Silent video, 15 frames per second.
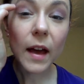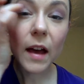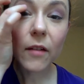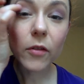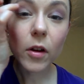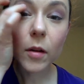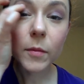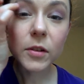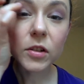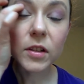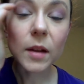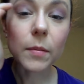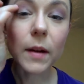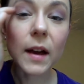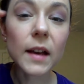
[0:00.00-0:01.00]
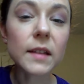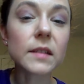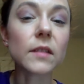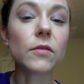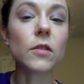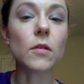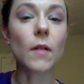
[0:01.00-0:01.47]
have almond shaped
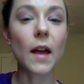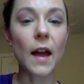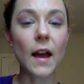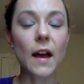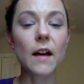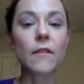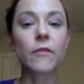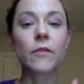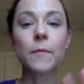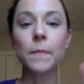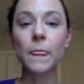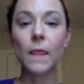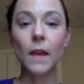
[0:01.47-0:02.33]
eyes, if you have